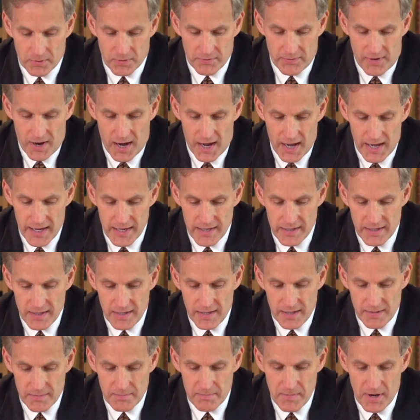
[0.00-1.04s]
provide
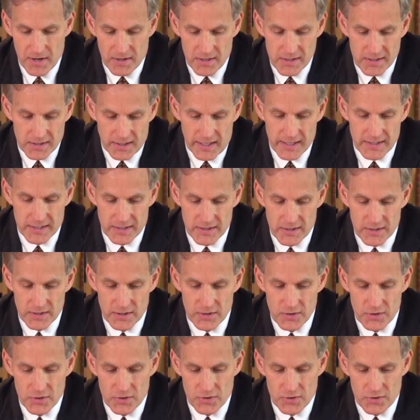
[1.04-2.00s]
marriage licenses,